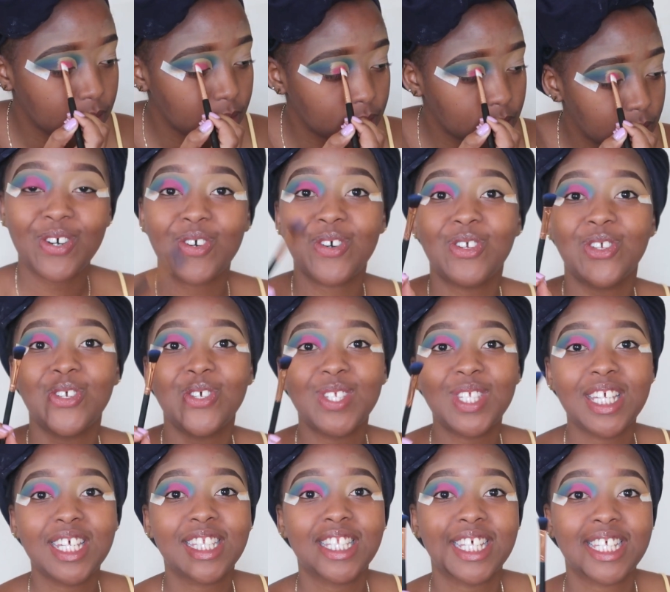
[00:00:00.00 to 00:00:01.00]
So
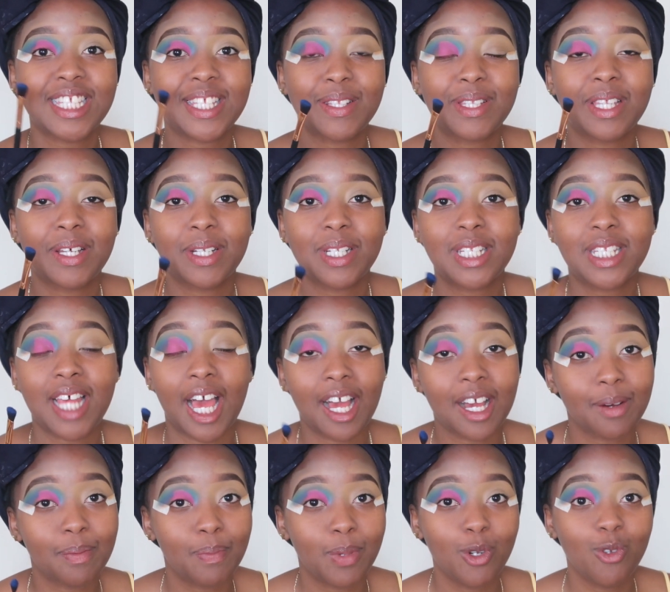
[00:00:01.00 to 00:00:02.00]
using the
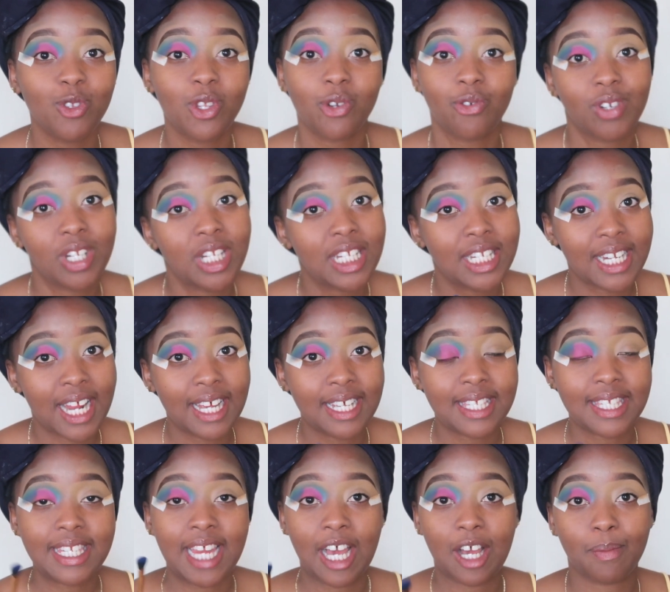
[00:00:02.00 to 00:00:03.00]
dark blue, the really
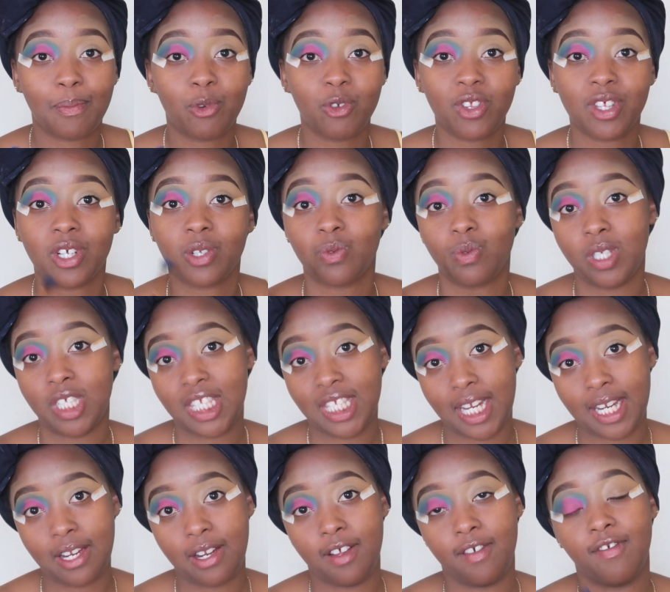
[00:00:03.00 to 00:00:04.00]
nice dark blue that we
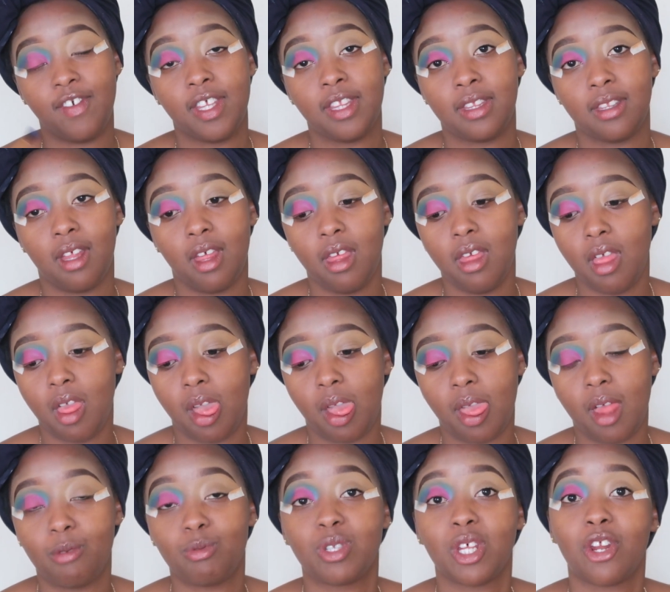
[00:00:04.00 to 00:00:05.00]

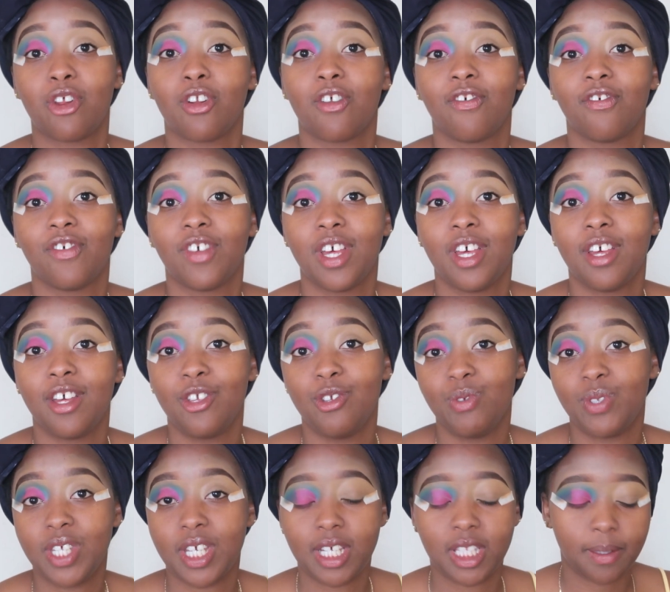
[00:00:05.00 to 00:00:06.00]
started off
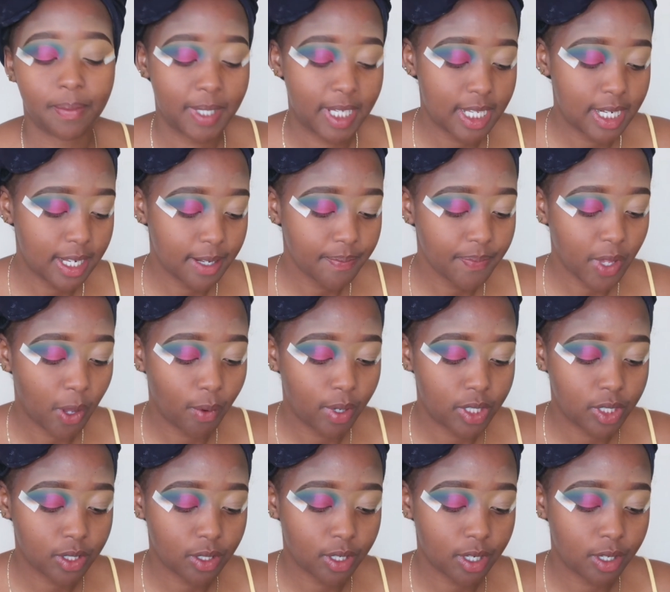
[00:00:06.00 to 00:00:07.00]
using in the beginning, we're
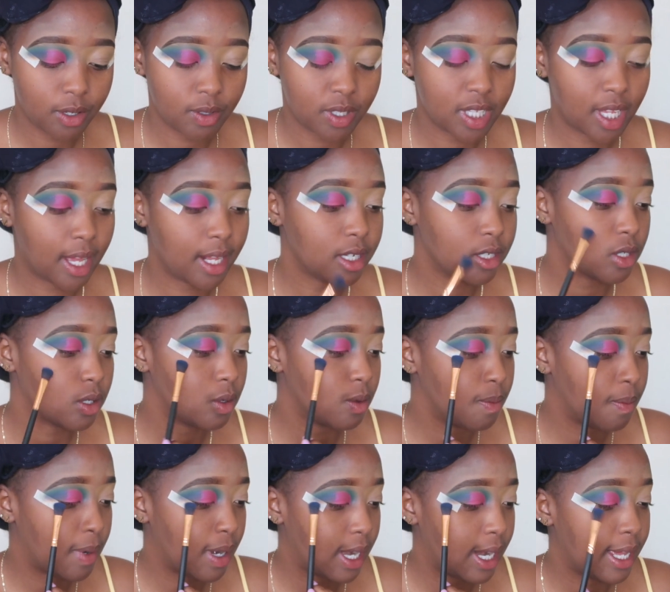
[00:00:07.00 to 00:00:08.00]
just gonna use that to
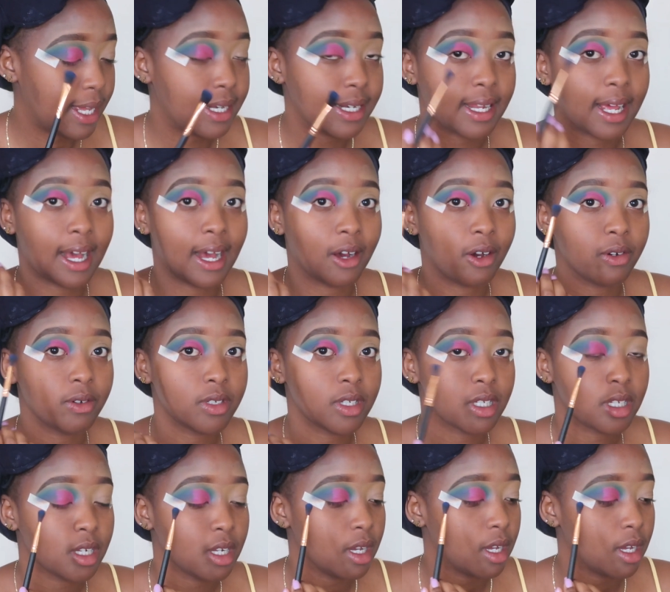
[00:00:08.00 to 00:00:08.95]
blend out.